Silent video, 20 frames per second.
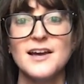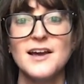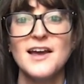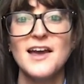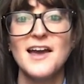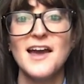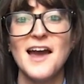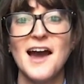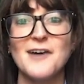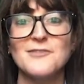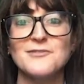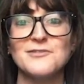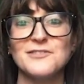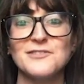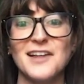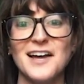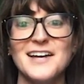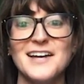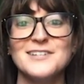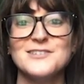have
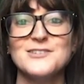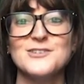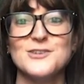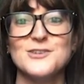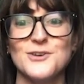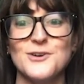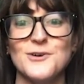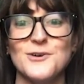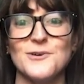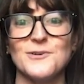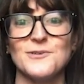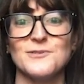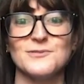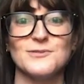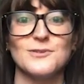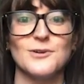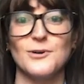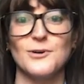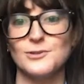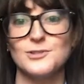led to
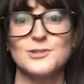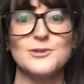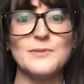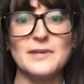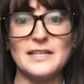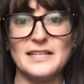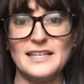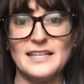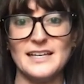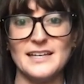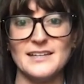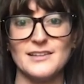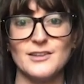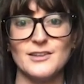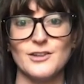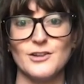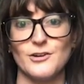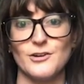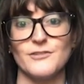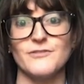ultimately
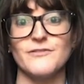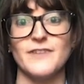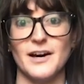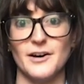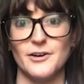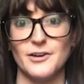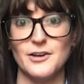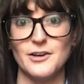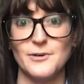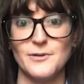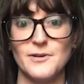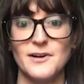their value.